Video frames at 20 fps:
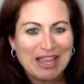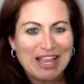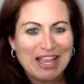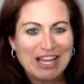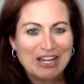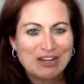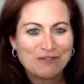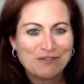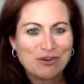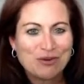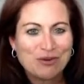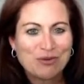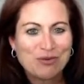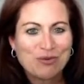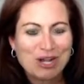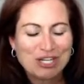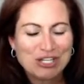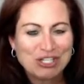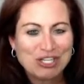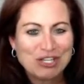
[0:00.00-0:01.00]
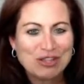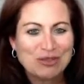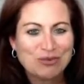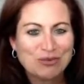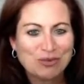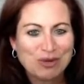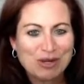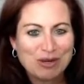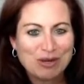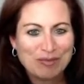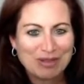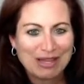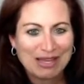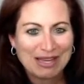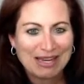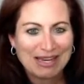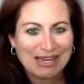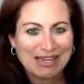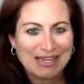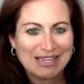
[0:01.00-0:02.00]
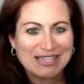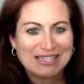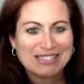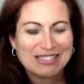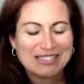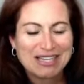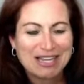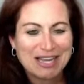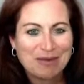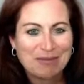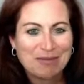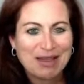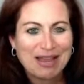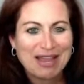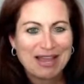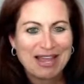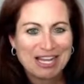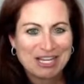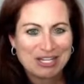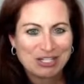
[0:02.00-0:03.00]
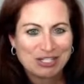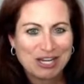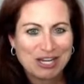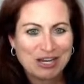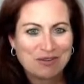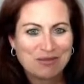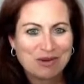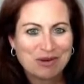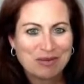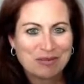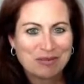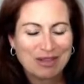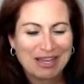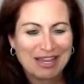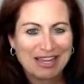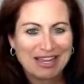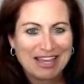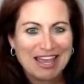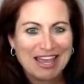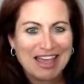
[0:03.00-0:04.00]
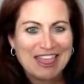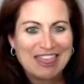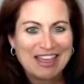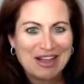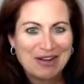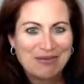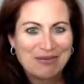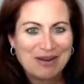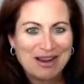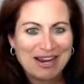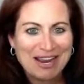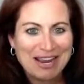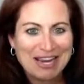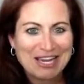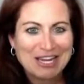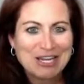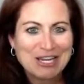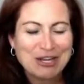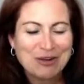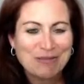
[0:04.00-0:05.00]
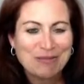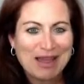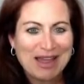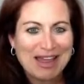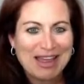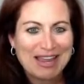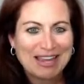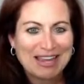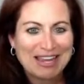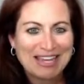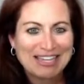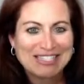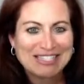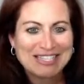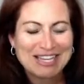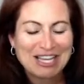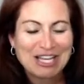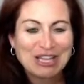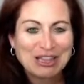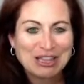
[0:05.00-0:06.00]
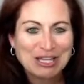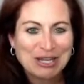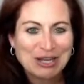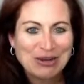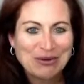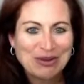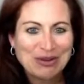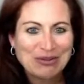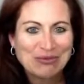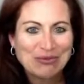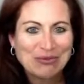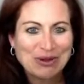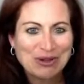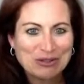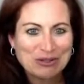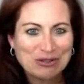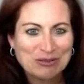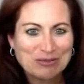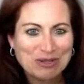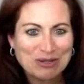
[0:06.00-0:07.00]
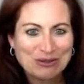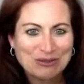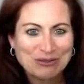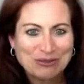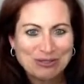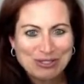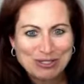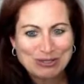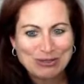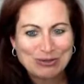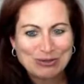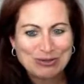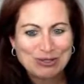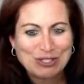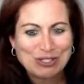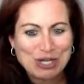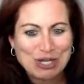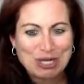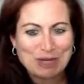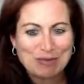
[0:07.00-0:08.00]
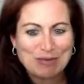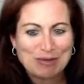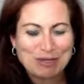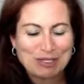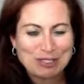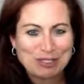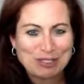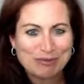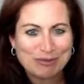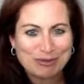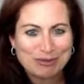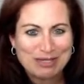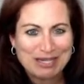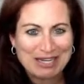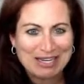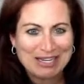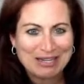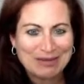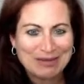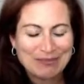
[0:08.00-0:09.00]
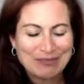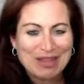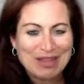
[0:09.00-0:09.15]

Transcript: And if you're watching the replay, type hashtag replay. That way I can go back and say hello and welcome you to the Chalk Monster Boutique.